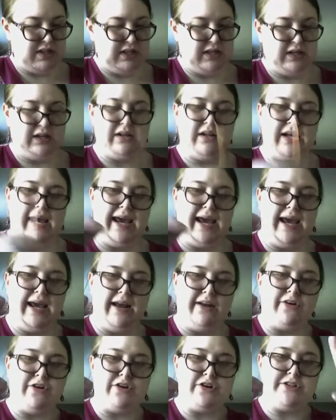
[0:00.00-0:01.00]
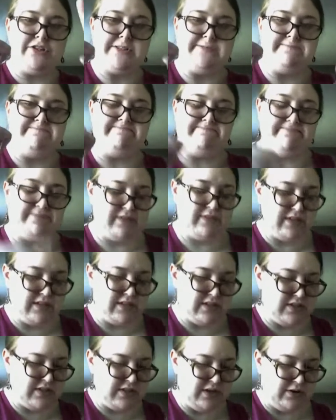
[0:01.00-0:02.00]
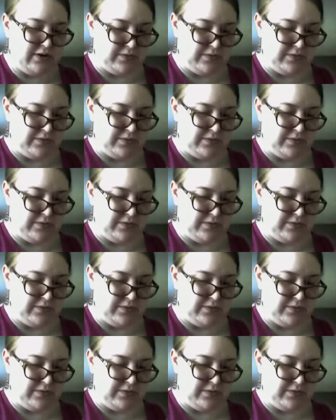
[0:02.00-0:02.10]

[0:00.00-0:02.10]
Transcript: I just use my little handers.